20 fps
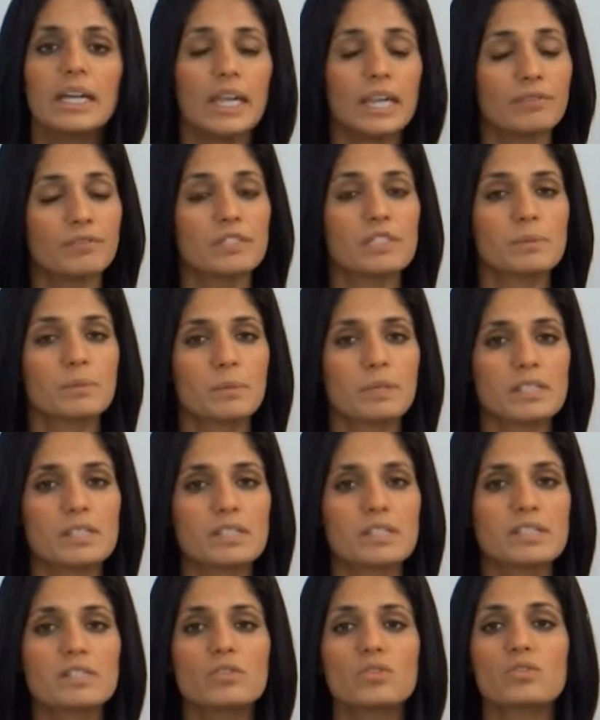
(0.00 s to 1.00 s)
If it's
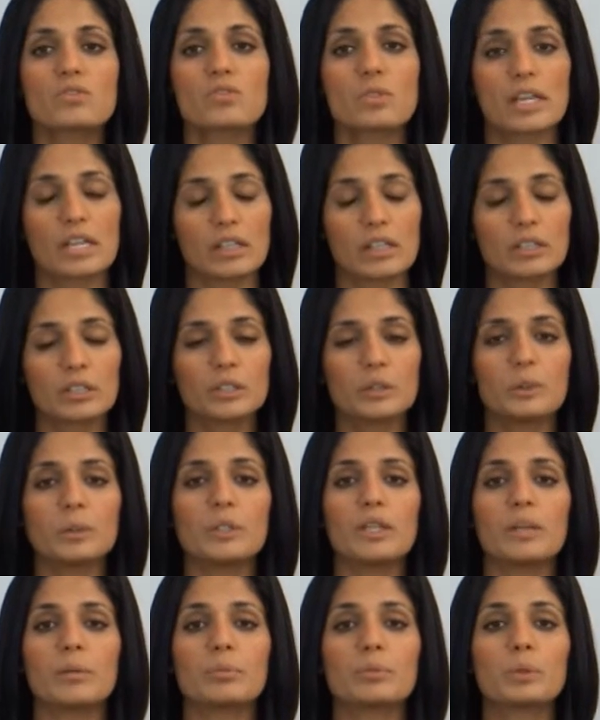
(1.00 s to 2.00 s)
business,
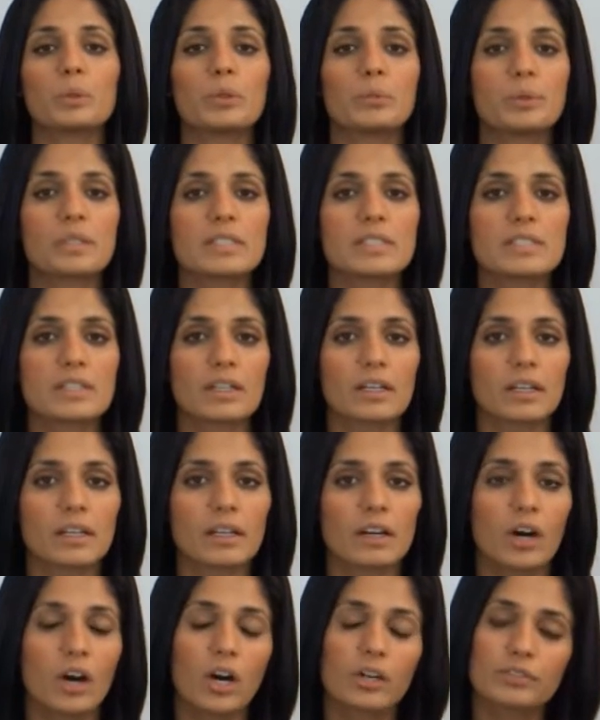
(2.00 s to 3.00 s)
include employment
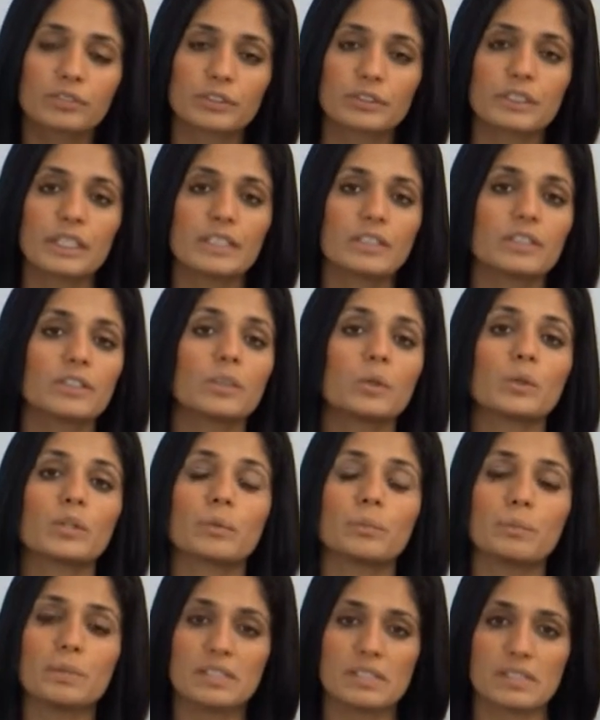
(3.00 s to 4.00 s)
uh, offer letter
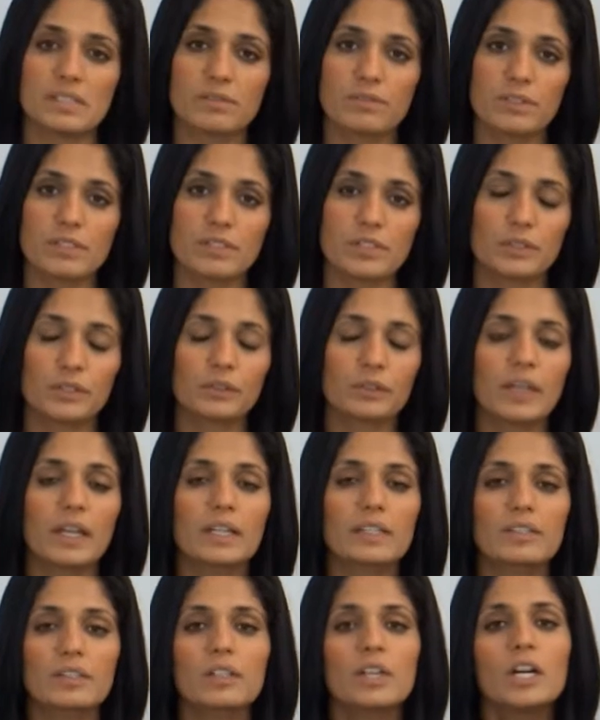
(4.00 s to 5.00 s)
or a business visitor
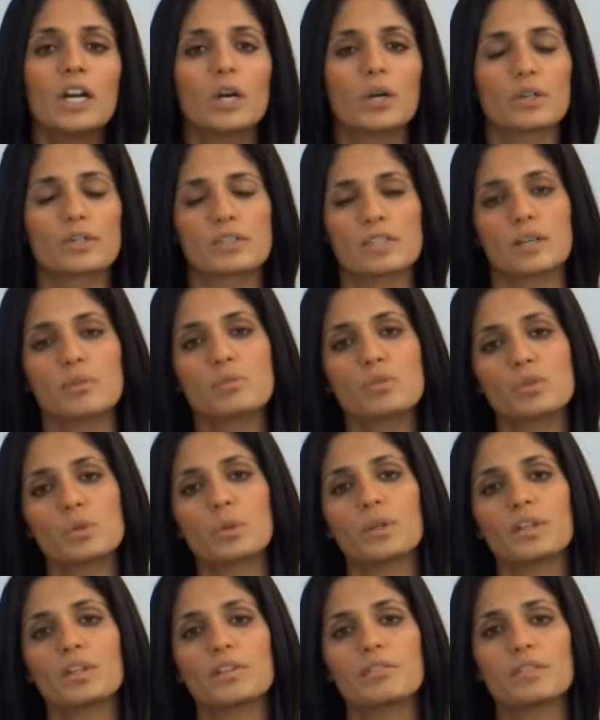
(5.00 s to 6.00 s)
letter or some sort
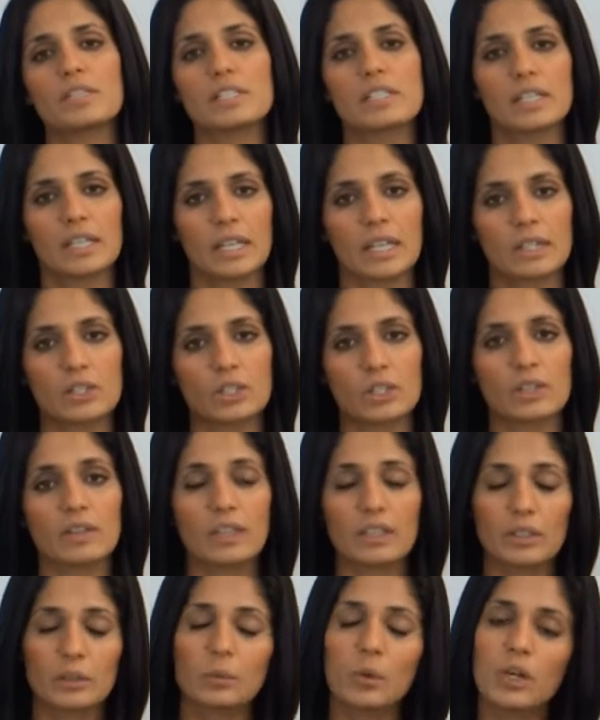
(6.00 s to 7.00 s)
sort of indication
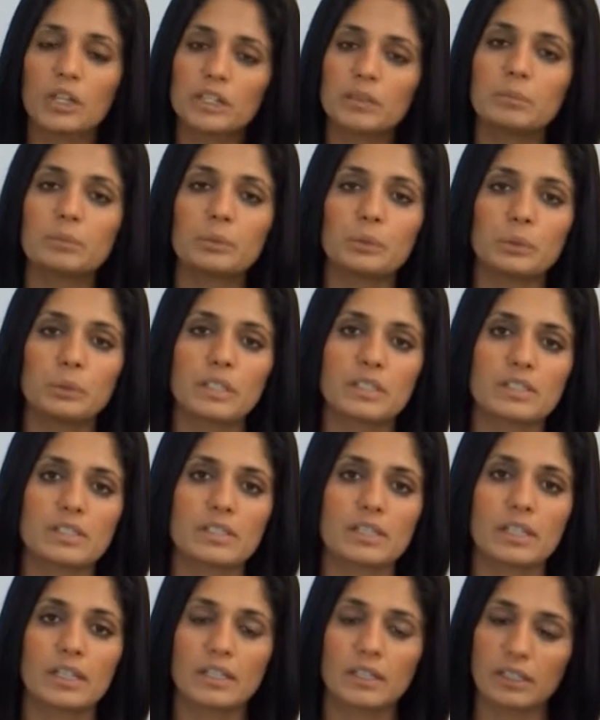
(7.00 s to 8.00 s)
that you are employed
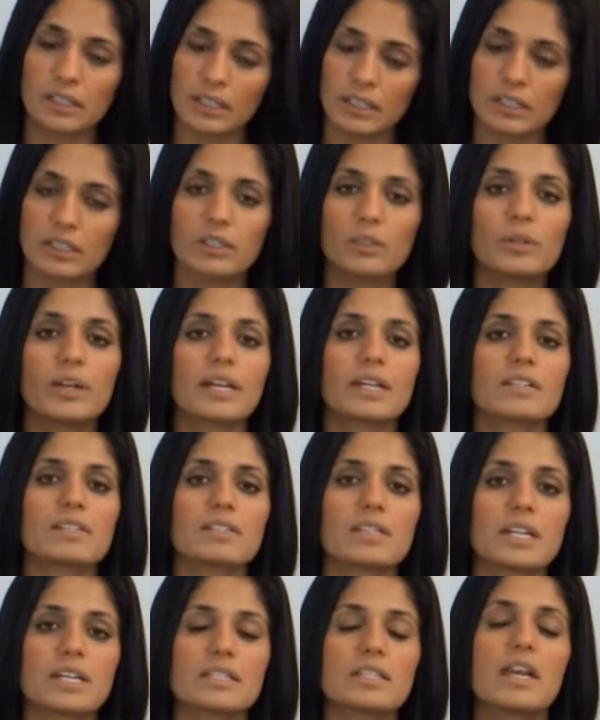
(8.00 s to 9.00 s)
in, in the United
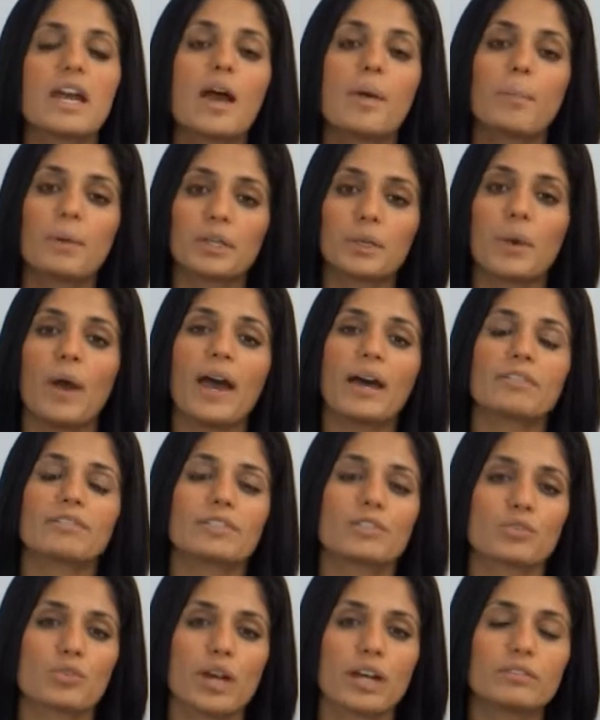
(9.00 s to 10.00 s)
States, but you have
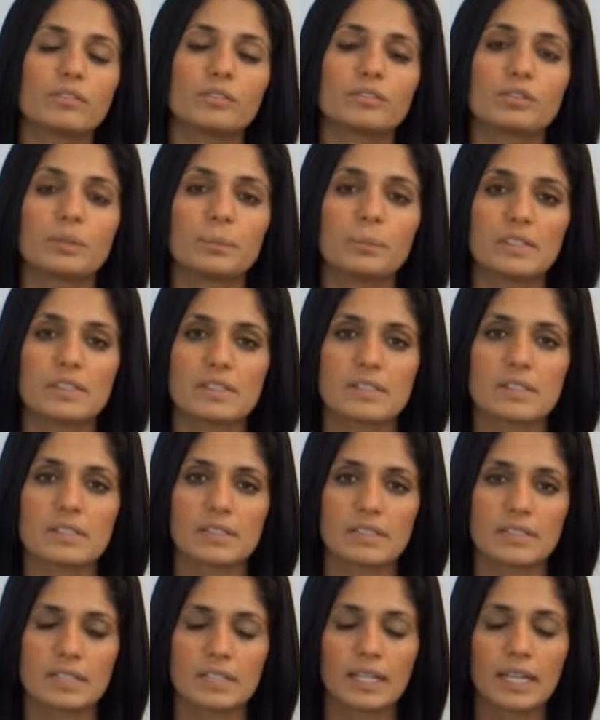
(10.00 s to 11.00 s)
to travel for
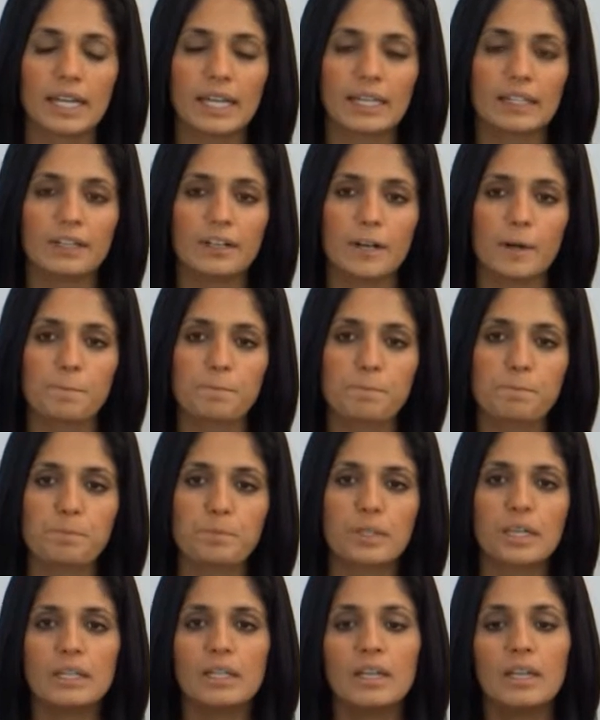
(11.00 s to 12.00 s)
business into Canada.
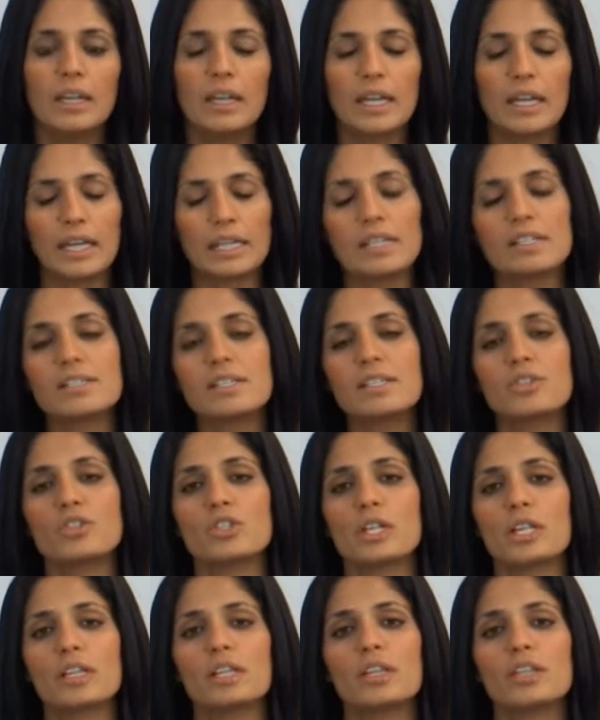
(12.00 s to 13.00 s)
In
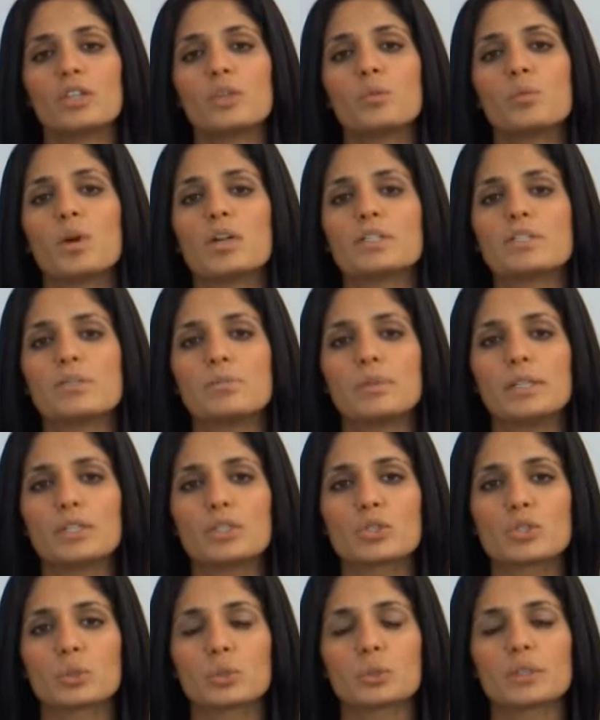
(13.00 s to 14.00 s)
addition, you want to make
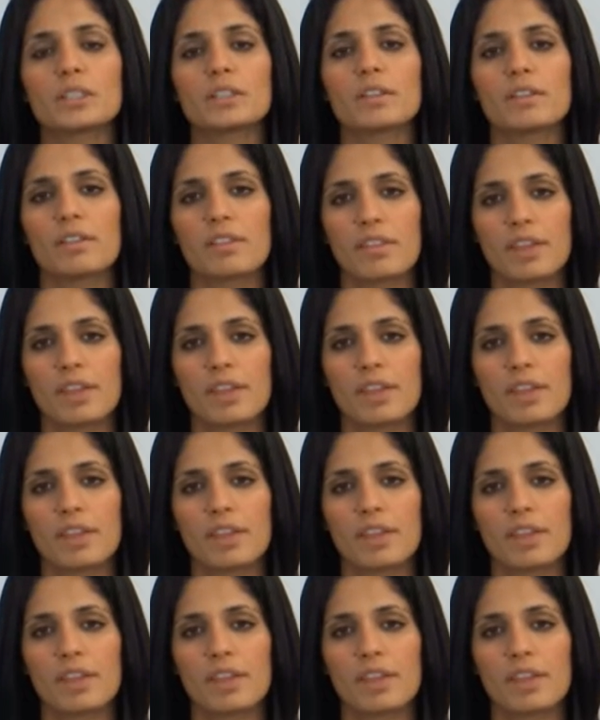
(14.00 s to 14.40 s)
sure